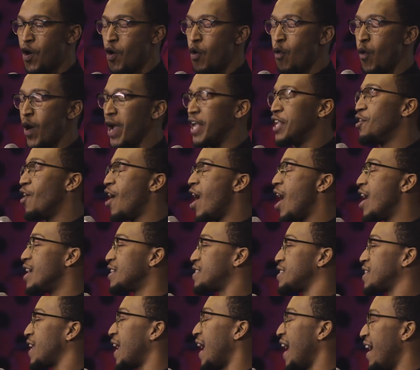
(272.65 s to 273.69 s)
when you
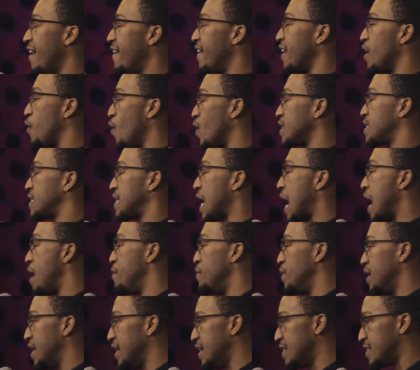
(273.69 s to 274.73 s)
ask Eric what
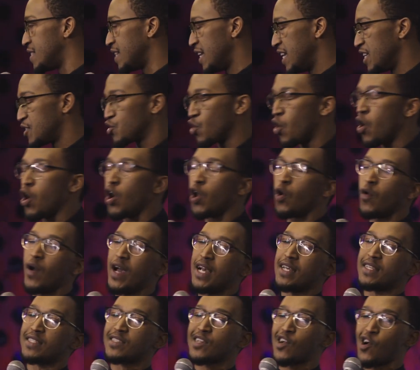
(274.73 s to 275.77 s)
time it is, it's
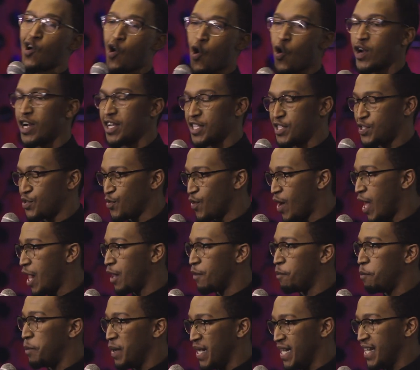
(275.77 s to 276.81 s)
always quarter to
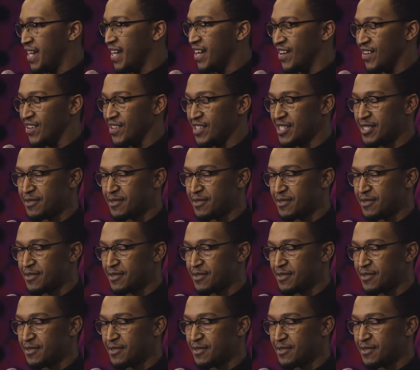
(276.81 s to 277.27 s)
Albina.